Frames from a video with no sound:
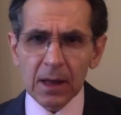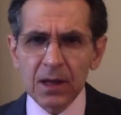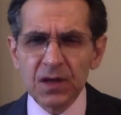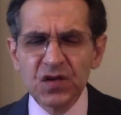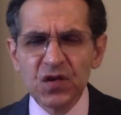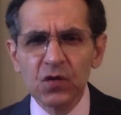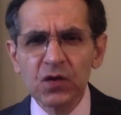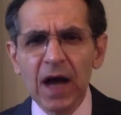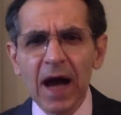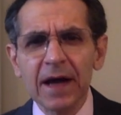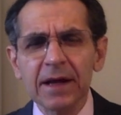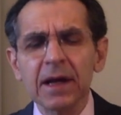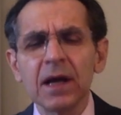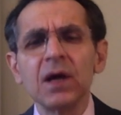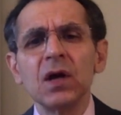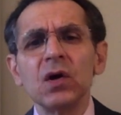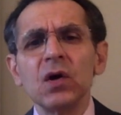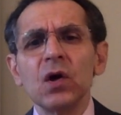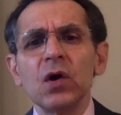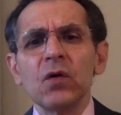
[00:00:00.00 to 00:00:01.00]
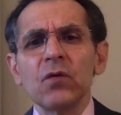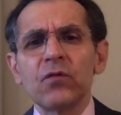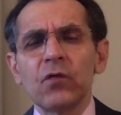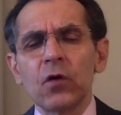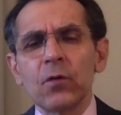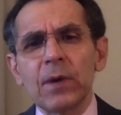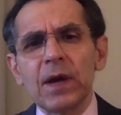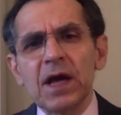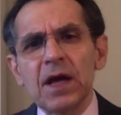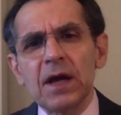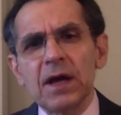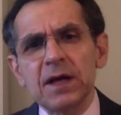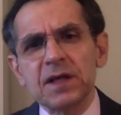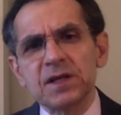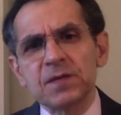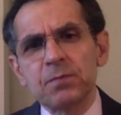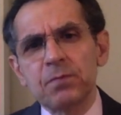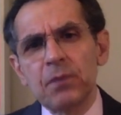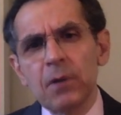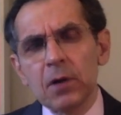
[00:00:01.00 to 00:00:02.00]
So that, for me,
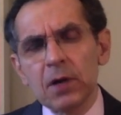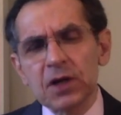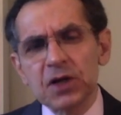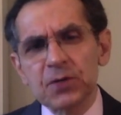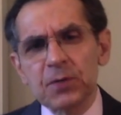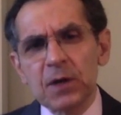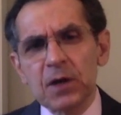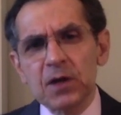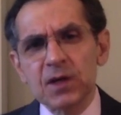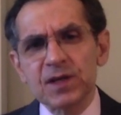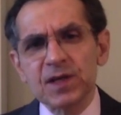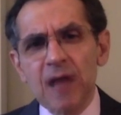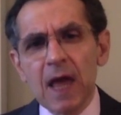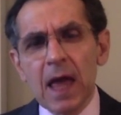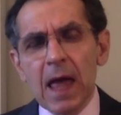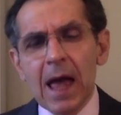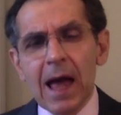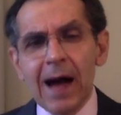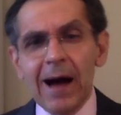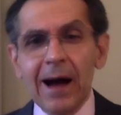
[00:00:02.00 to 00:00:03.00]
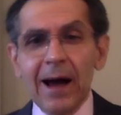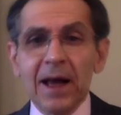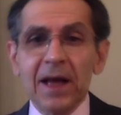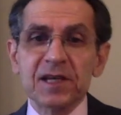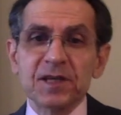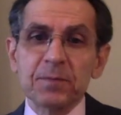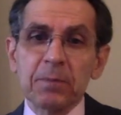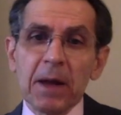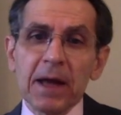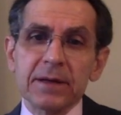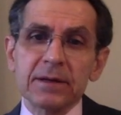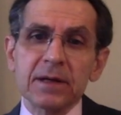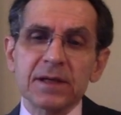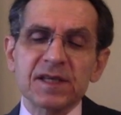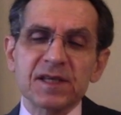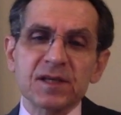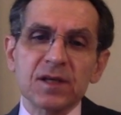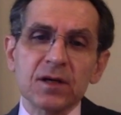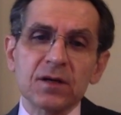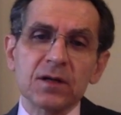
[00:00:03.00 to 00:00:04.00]
it's bullish because I expect
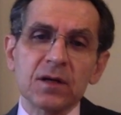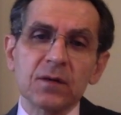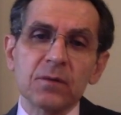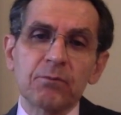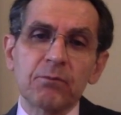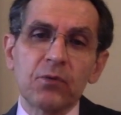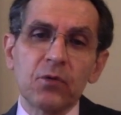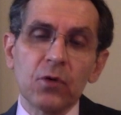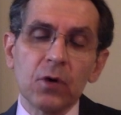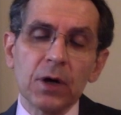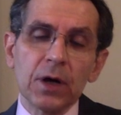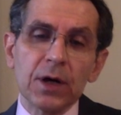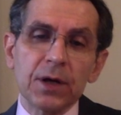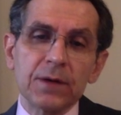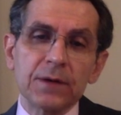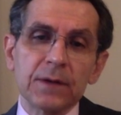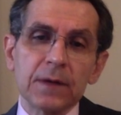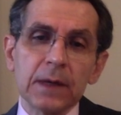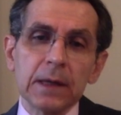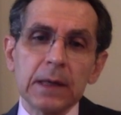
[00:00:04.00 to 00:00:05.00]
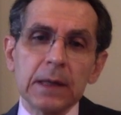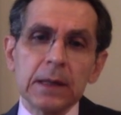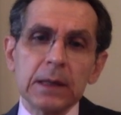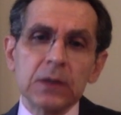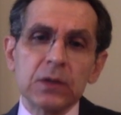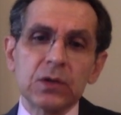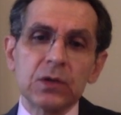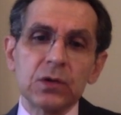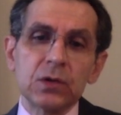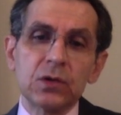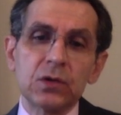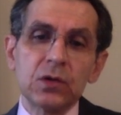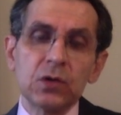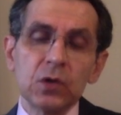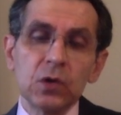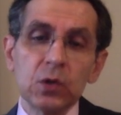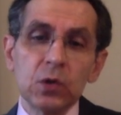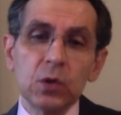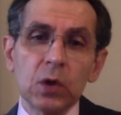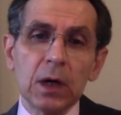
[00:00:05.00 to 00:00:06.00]
at certain point to
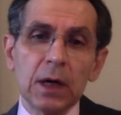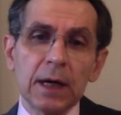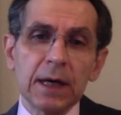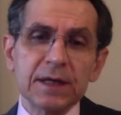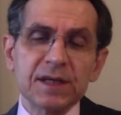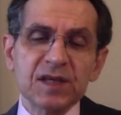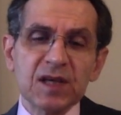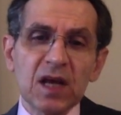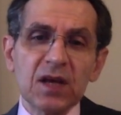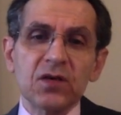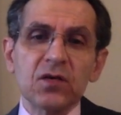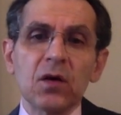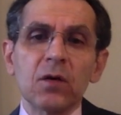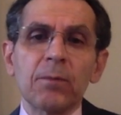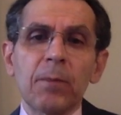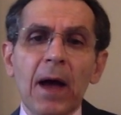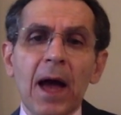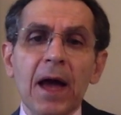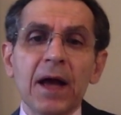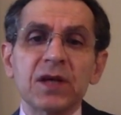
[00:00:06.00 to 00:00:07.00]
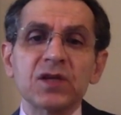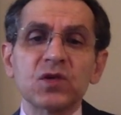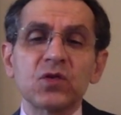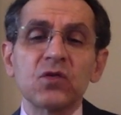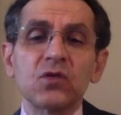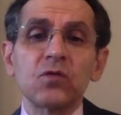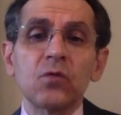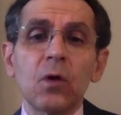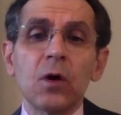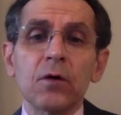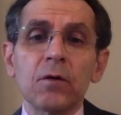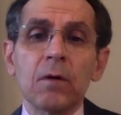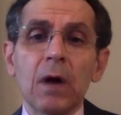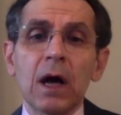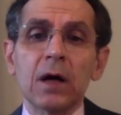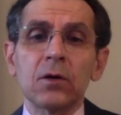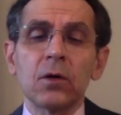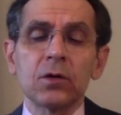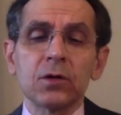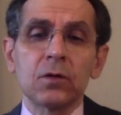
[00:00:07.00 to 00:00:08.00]
do uh, central banks to do a
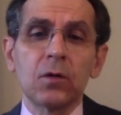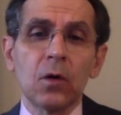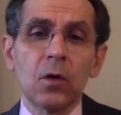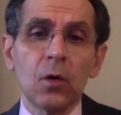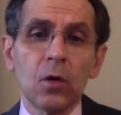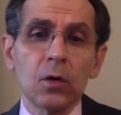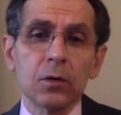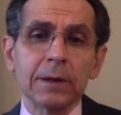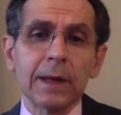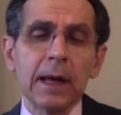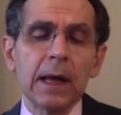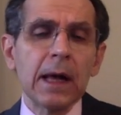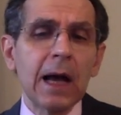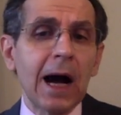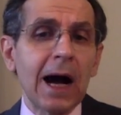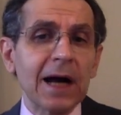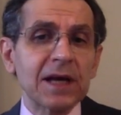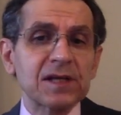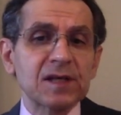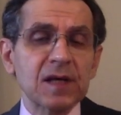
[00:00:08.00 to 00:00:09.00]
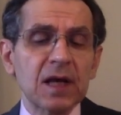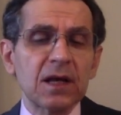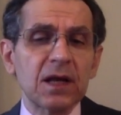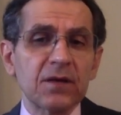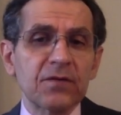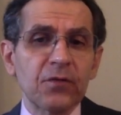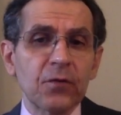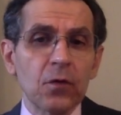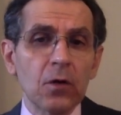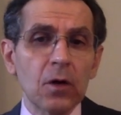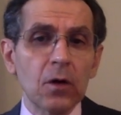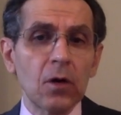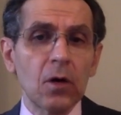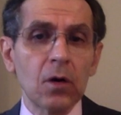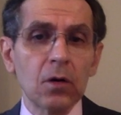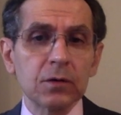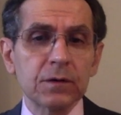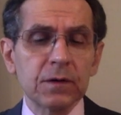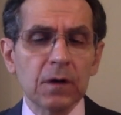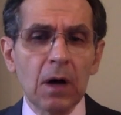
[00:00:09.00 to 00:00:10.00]
run on gold. I said it for a
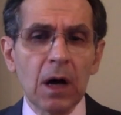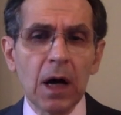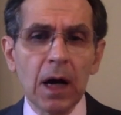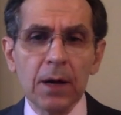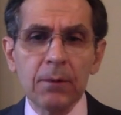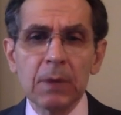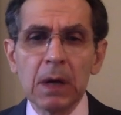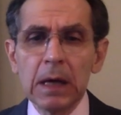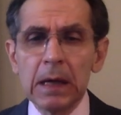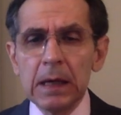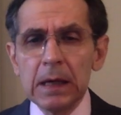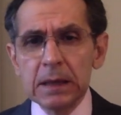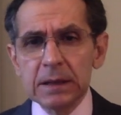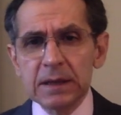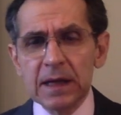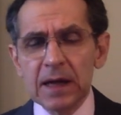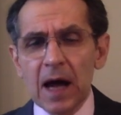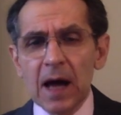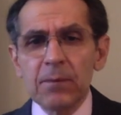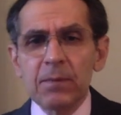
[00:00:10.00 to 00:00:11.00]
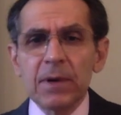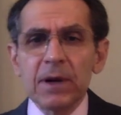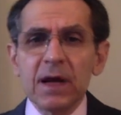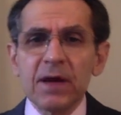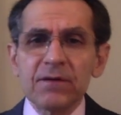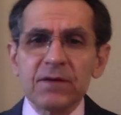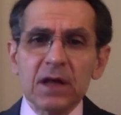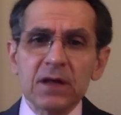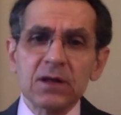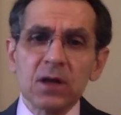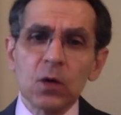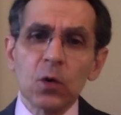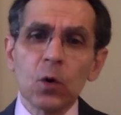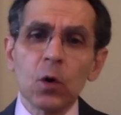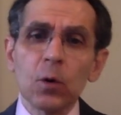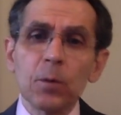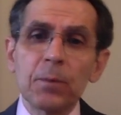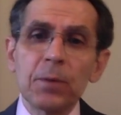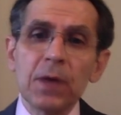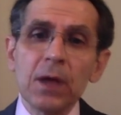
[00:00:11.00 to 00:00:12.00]
long time that I believe that there
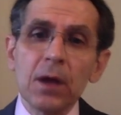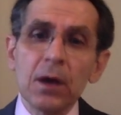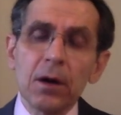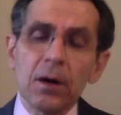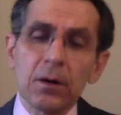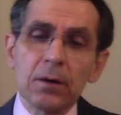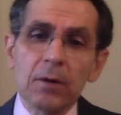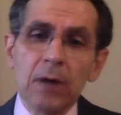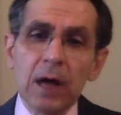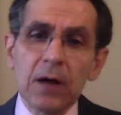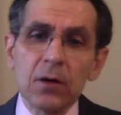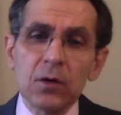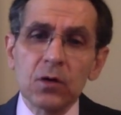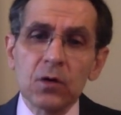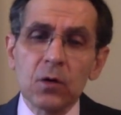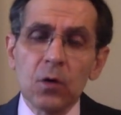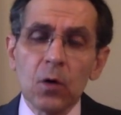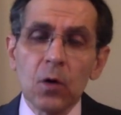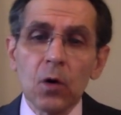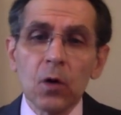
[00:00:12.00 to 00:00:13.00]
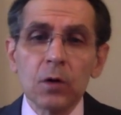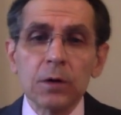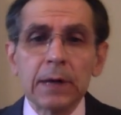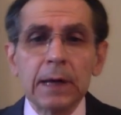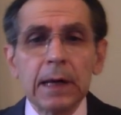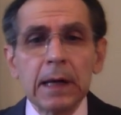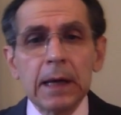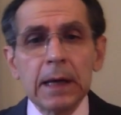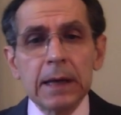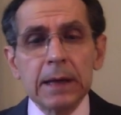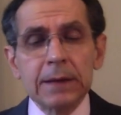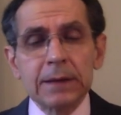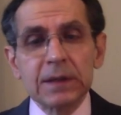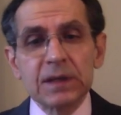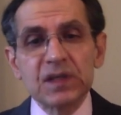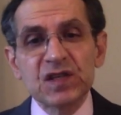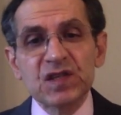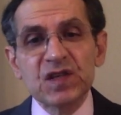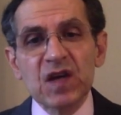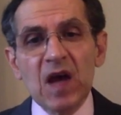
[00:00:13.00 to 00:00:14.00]
will be a run on gold
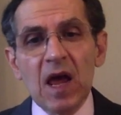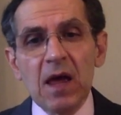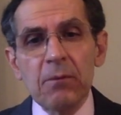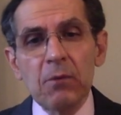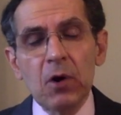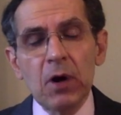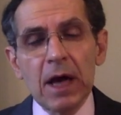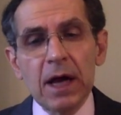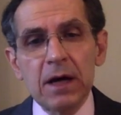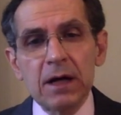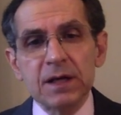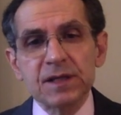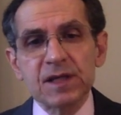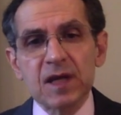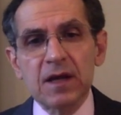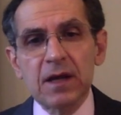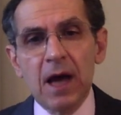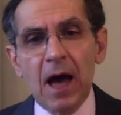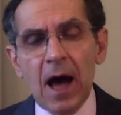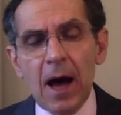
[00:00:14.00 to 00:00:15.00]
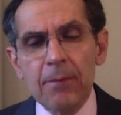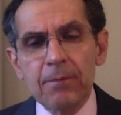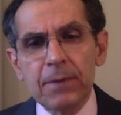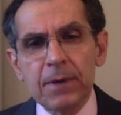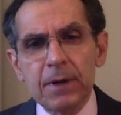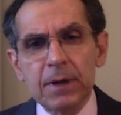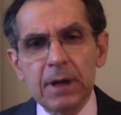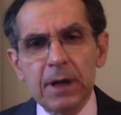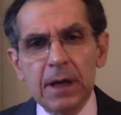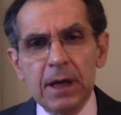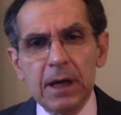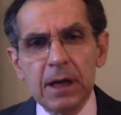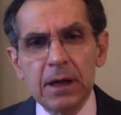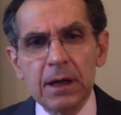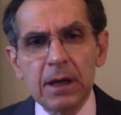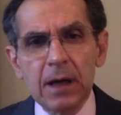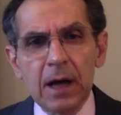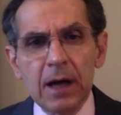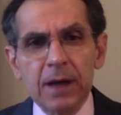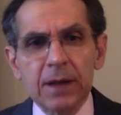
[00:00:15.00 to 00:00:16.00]
the same way as it happened
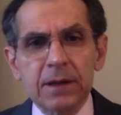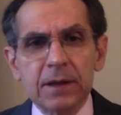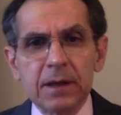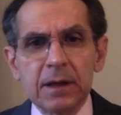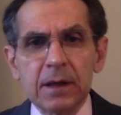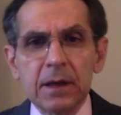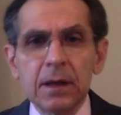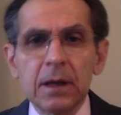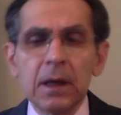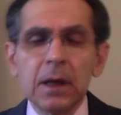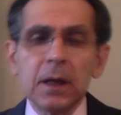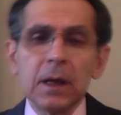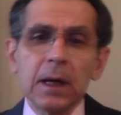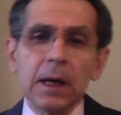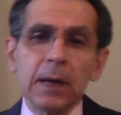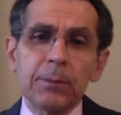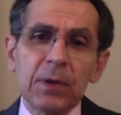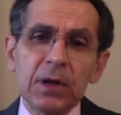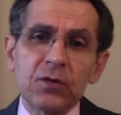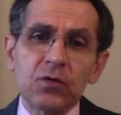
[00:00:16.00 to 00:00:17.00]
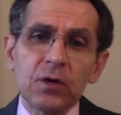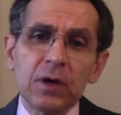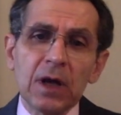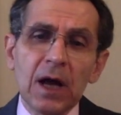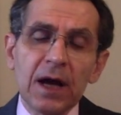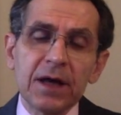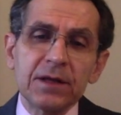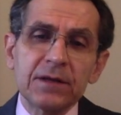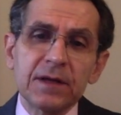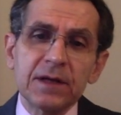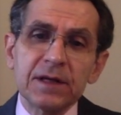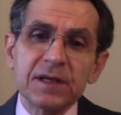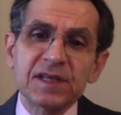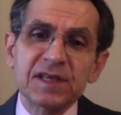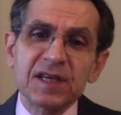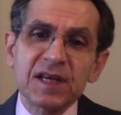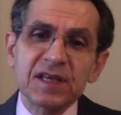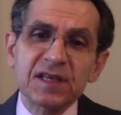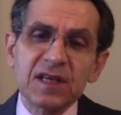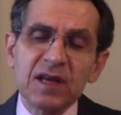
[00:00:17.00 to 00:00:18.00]
in 19 between
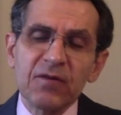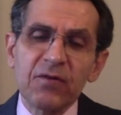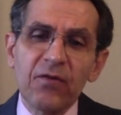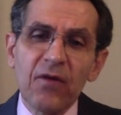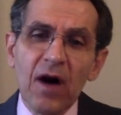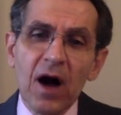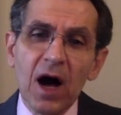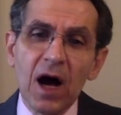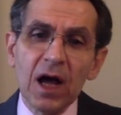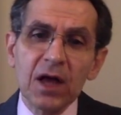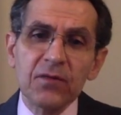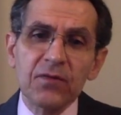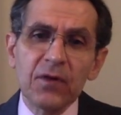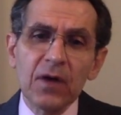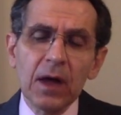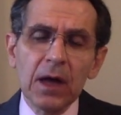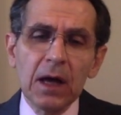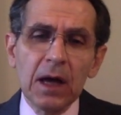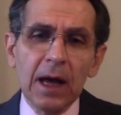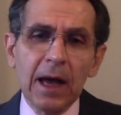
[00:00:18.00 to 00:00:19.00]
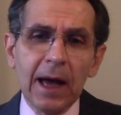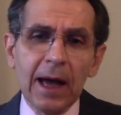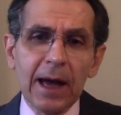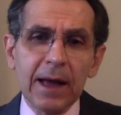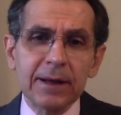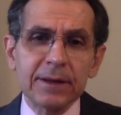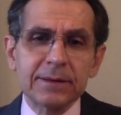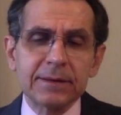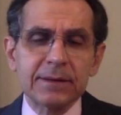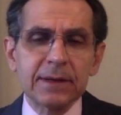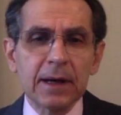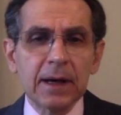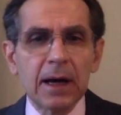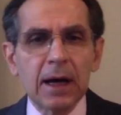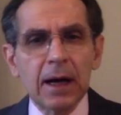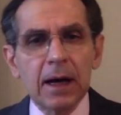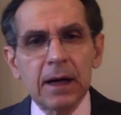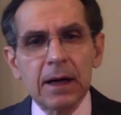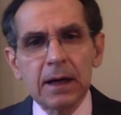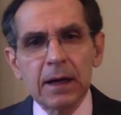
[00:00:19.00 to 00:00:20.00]
1965 and uh,
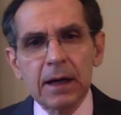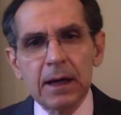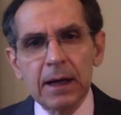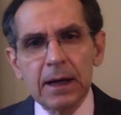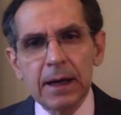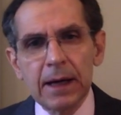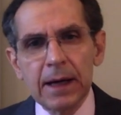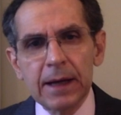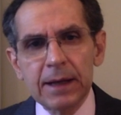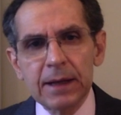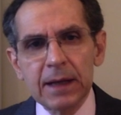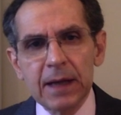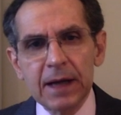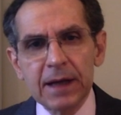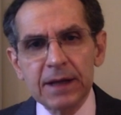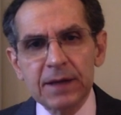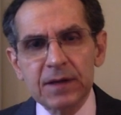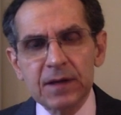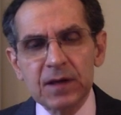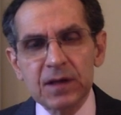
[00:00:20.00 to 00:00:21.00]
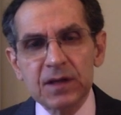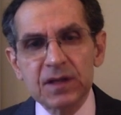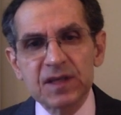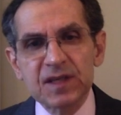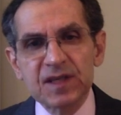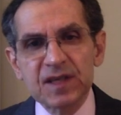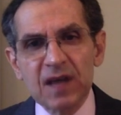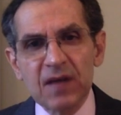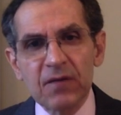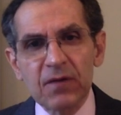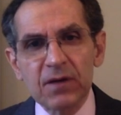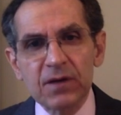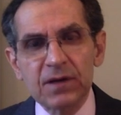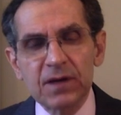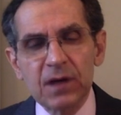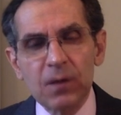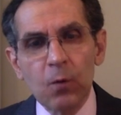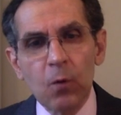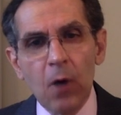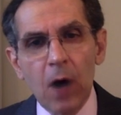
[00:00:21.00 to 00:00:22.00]
uh, in
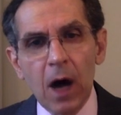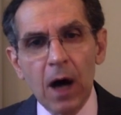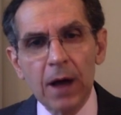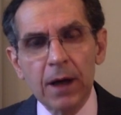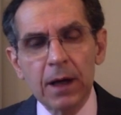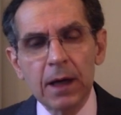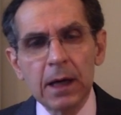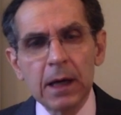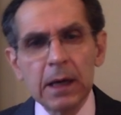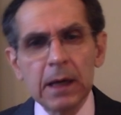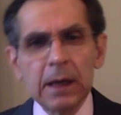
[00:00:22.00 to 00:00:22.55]
1971